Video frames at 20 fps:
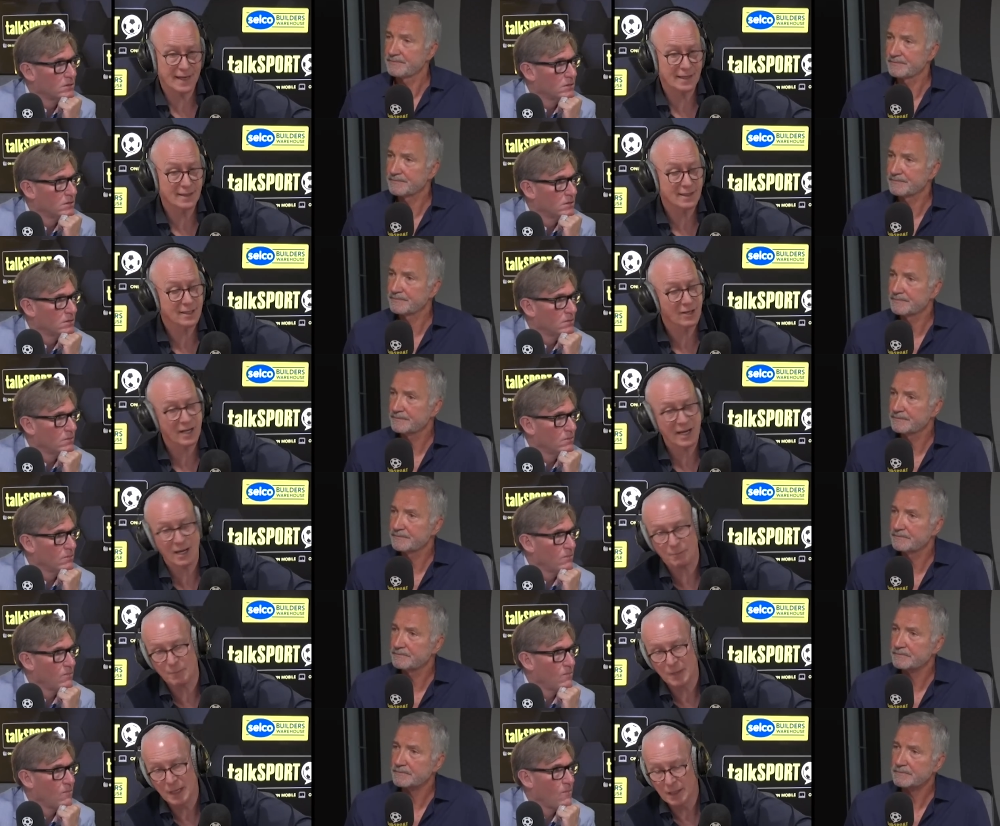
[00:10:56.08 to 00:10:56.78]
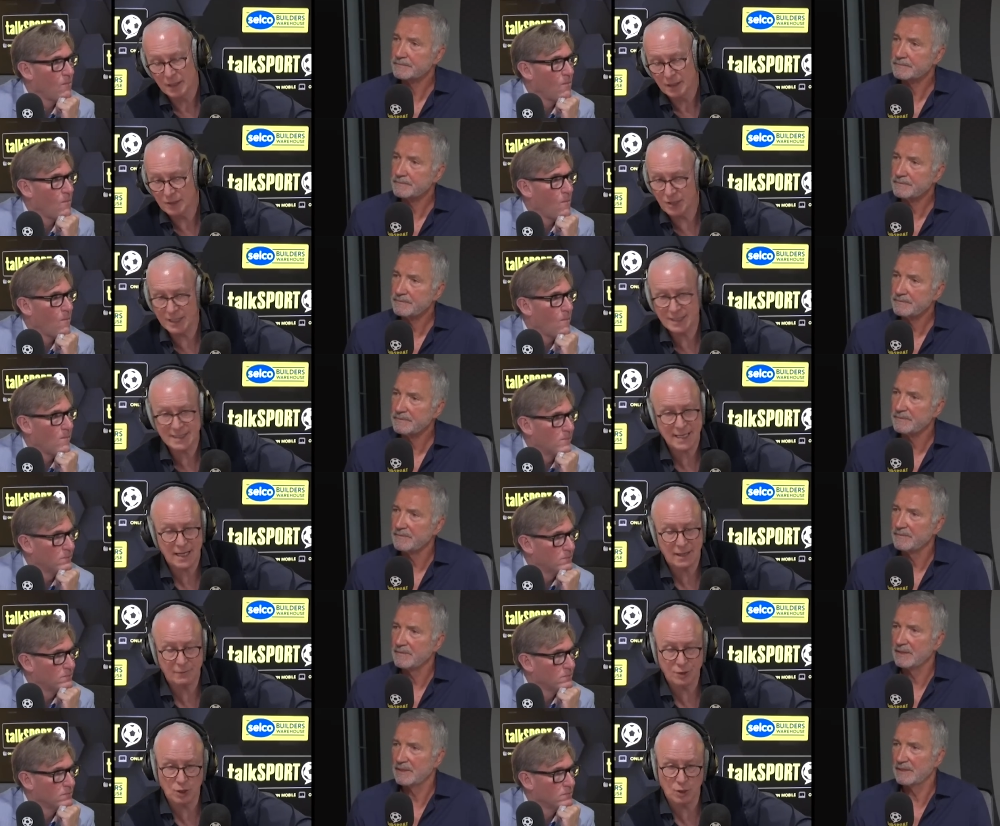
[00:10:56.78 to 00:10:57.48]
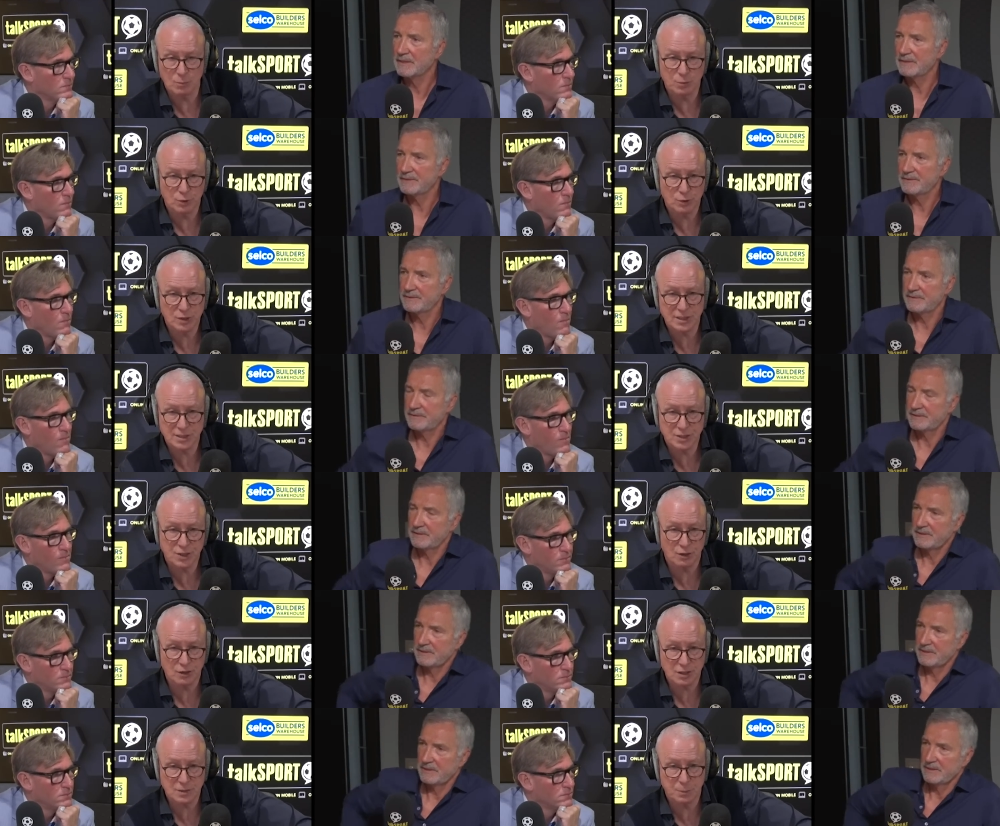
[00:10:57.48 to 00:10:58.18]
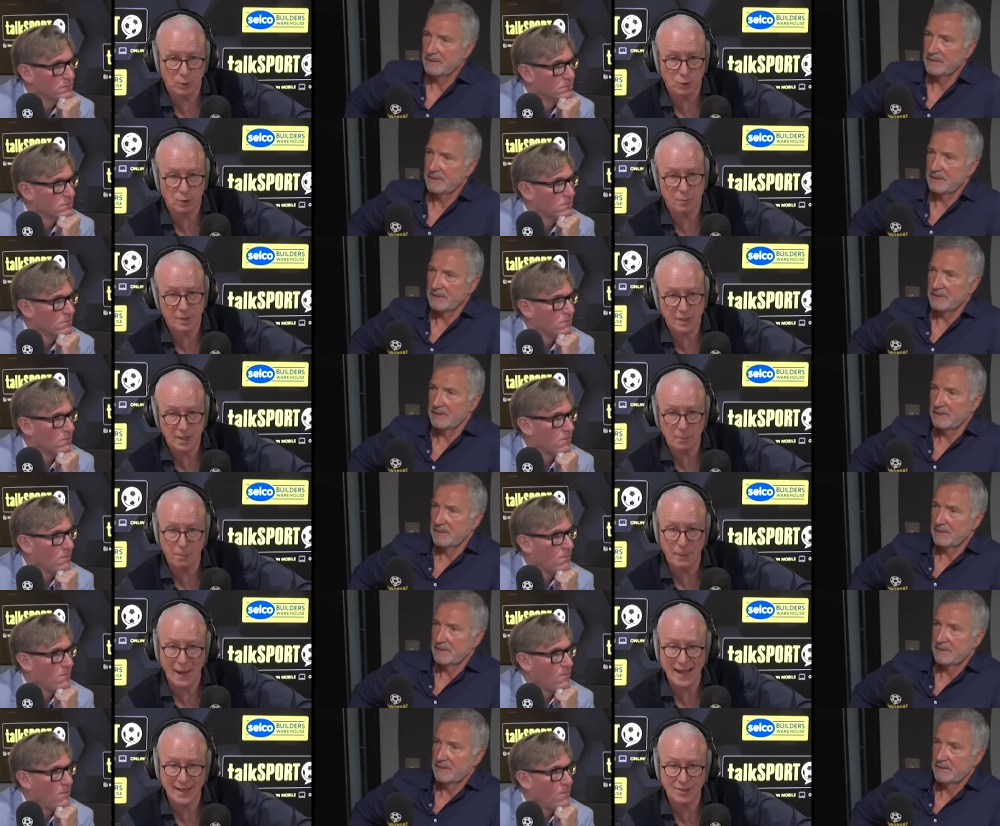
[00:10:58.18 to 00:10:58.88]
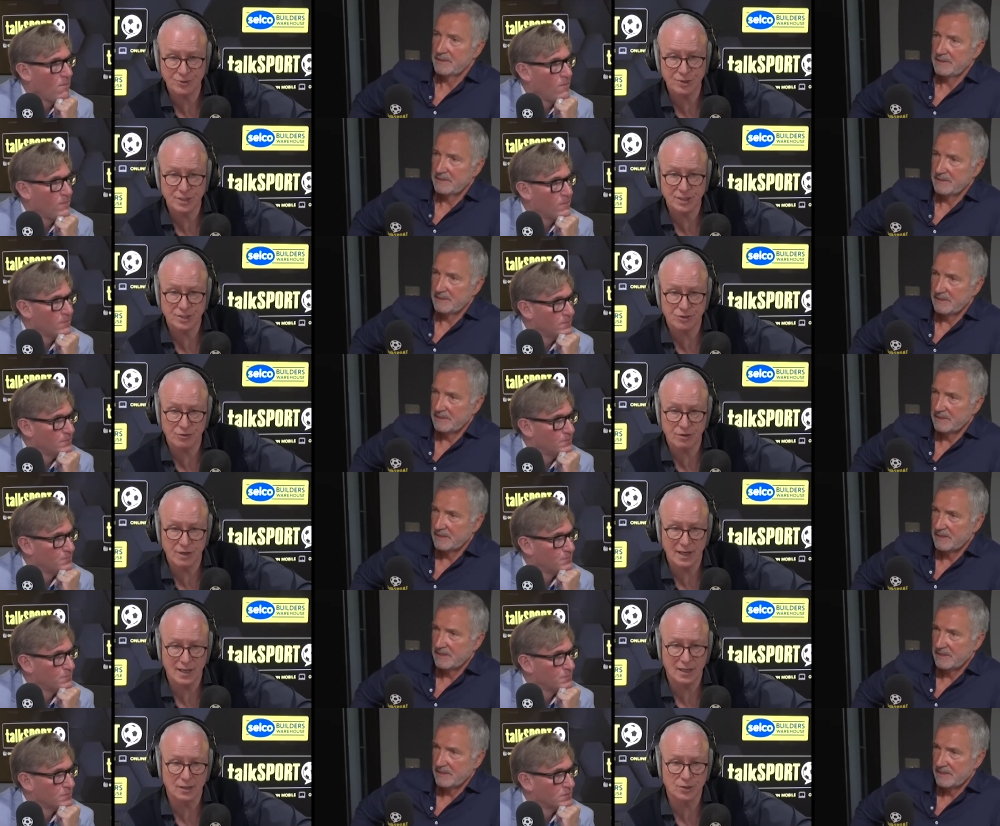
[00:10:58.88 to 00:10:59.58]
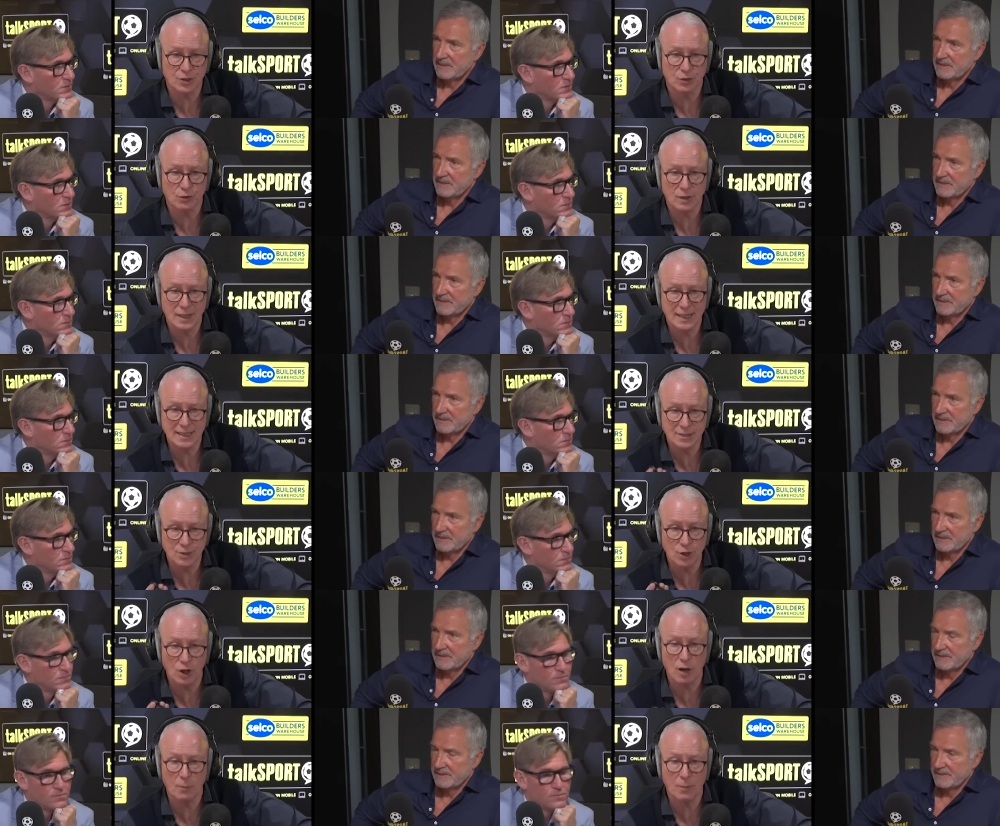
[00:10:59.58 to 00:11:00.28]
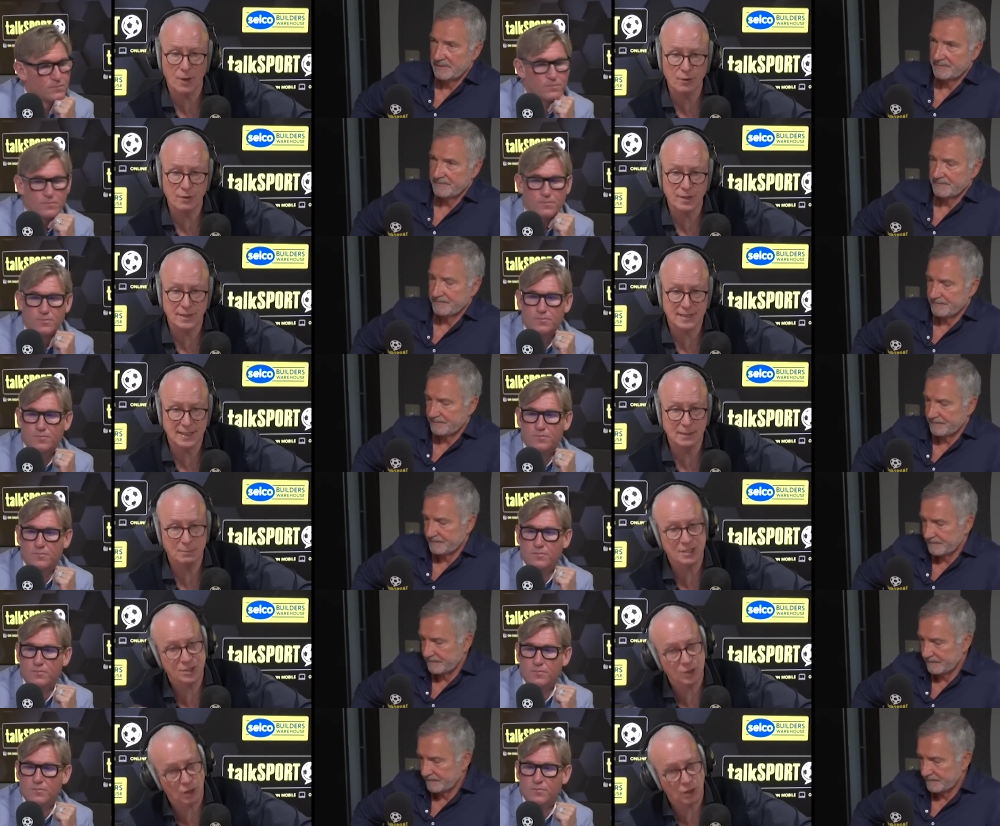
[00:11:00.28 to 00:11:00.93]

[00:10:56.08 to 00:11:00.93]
Speaker 1: fan. Graeme, great to have you on board at TalkSport, but you're pandering to Ronaldo. He's not about the team,